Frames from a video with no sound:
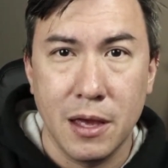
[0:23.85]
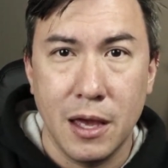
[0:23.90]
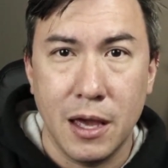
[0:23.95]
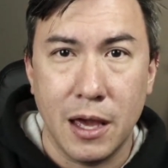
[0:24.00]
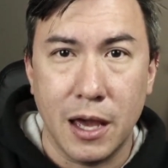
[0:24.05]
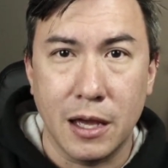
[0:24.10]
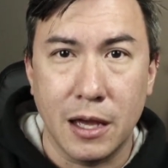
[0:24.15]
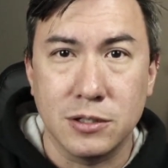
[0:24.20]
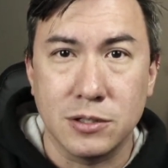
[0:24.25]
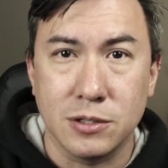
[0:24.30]

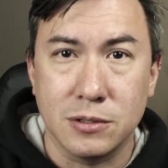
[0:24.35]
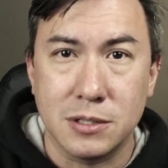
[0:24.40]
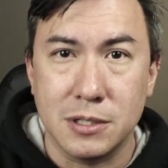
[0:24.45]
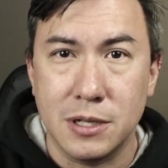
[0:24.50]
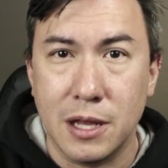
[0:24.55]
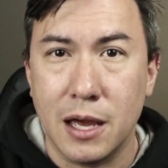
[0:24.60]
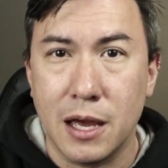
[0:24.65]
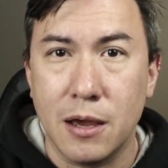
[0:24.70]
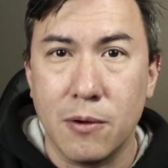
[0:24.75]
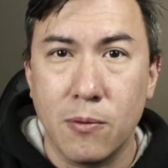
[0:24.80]
And so
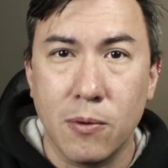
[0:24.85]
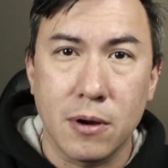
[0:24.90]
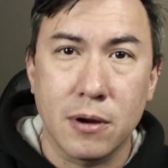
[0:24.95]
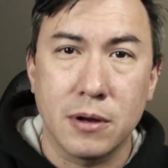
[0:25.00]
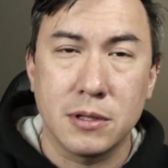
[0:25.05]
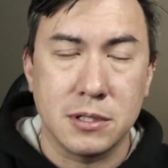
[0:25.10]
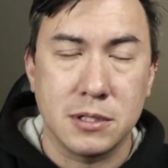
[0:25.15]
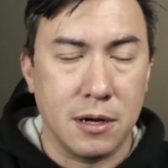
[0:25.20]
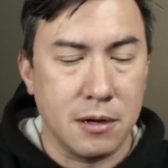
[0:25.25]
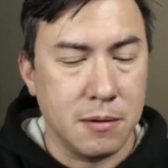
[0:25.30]
today we're going to
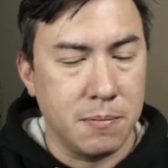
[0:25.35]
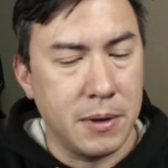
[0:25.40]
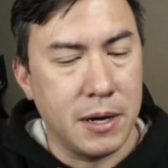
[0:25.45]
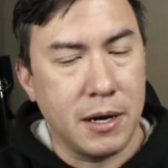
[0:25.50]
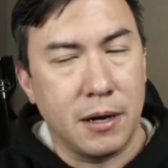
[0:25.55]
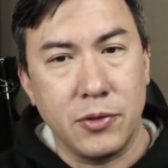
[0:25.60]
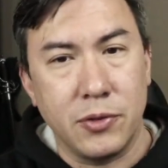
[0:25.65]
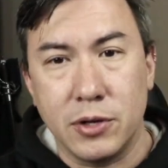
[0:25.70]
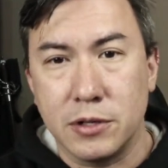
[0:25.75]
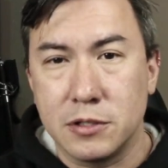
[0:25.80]
talk
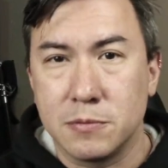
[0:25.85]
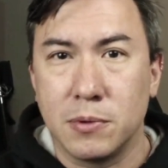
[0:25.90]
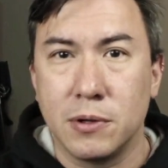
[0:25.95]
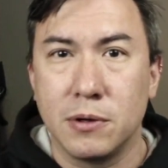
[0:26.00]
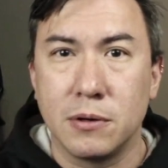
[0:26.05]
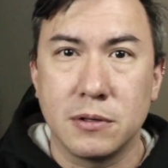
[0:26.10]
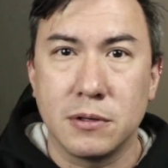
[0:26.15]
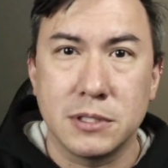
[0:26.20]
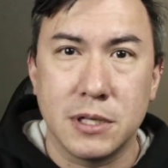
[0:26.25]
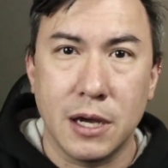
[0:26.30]
about the
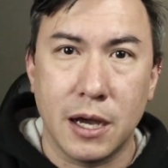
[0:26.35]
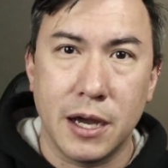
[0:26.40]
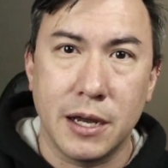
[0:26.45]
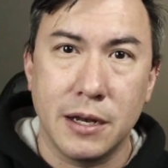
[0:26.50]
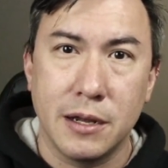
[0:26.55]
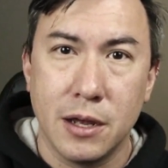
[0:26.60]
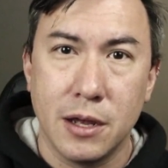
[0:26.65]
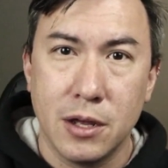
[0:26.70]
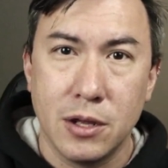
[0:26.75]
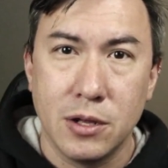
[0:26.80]
Explorer's Guide
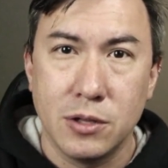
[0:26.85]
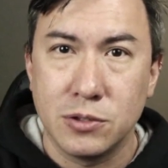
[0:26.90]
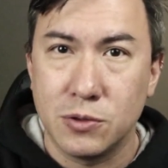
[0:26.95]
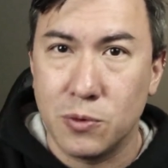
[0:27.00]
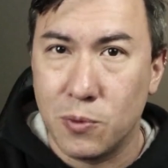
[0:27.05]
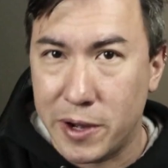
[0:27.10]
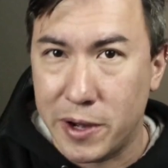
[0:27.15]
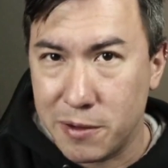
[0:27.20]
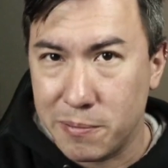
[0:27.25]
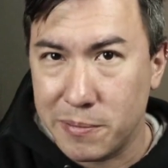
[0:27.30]
to
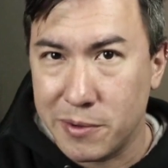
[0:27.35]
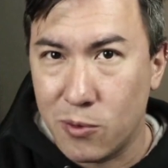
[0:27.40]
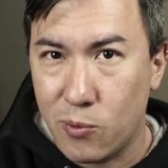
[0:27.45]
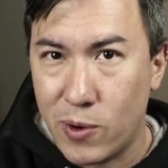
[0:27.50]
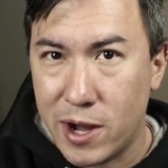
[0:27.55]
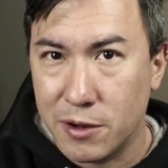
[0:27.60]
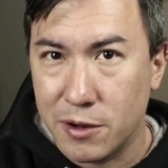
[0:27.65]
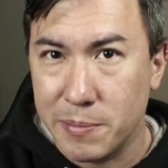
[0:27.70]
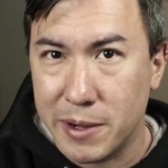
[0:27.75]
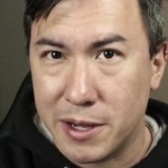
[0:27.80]

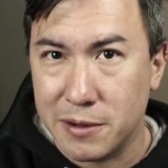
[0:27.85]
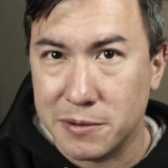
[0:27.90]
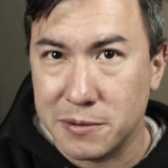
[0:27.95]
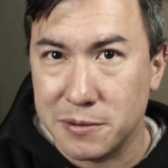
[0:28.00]
Wildemount.